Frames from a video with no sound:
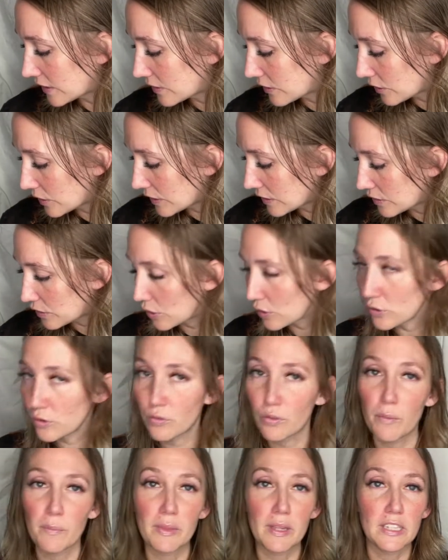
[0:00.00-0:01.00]
So this goes
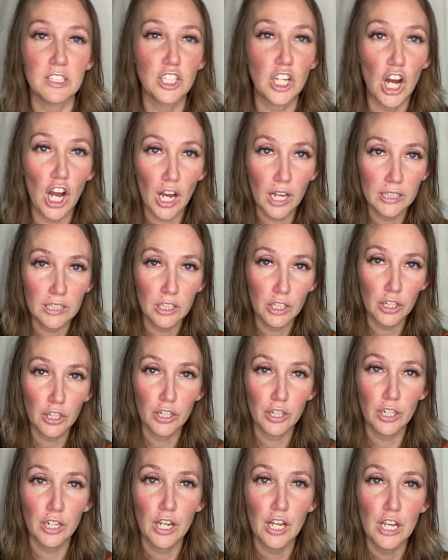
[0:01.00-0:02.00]
from the
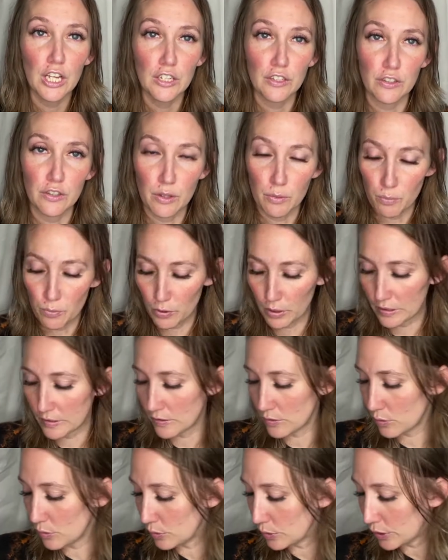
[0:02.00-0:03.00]
toddler to the
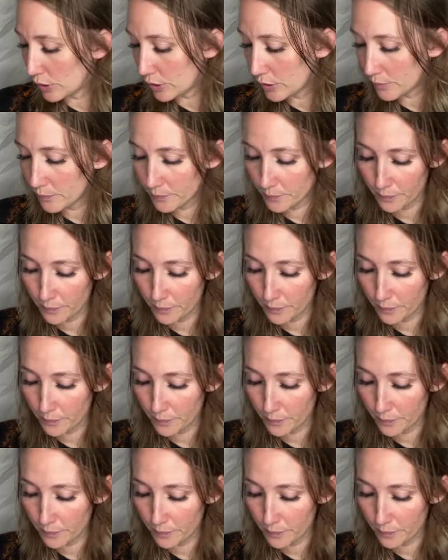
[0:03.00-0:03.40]
preschooler.